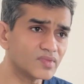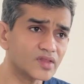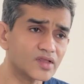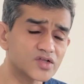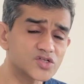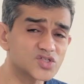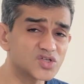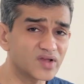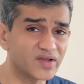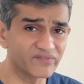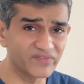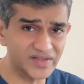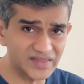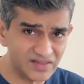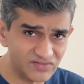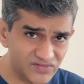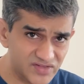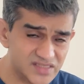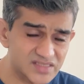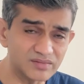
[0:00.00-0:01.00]
So when the
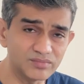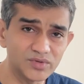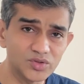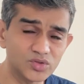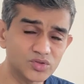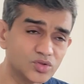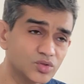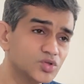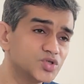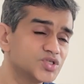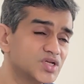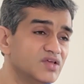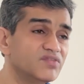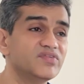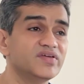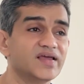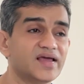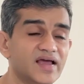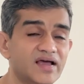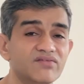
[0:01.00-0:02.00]
wisdom tooth, usually
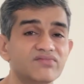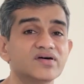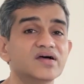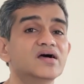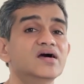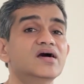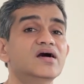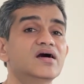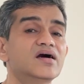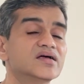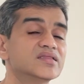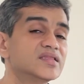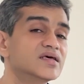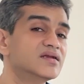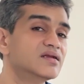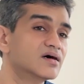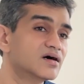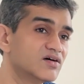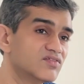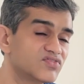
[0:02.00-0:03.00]
we have the
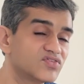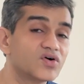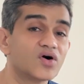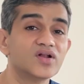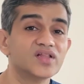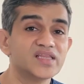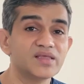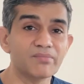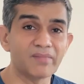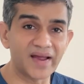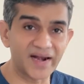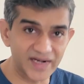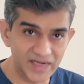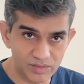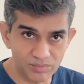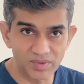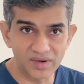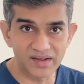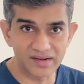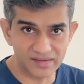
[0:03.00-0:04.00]
nerve called the
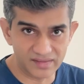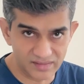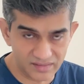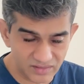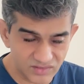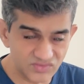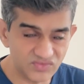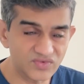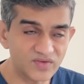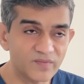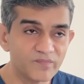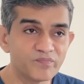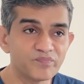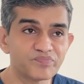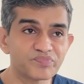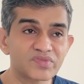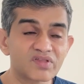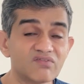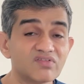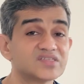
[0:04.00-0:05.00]
mandibular nerve,
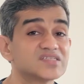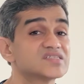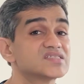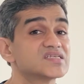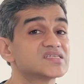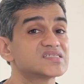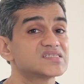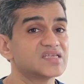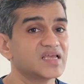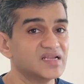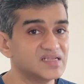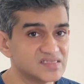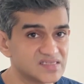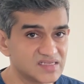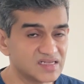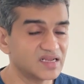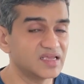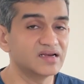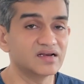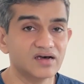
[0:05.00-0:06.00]
which is a
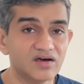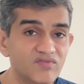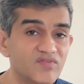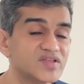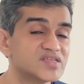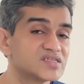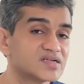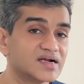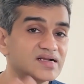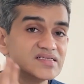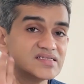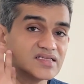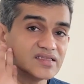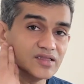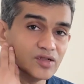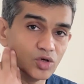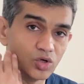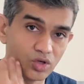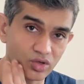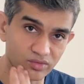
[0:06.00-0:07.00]
sensory nerve which runs in the
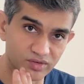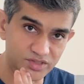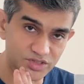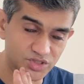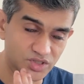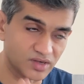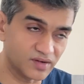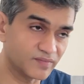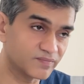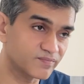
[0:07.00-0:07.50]
lower jaw.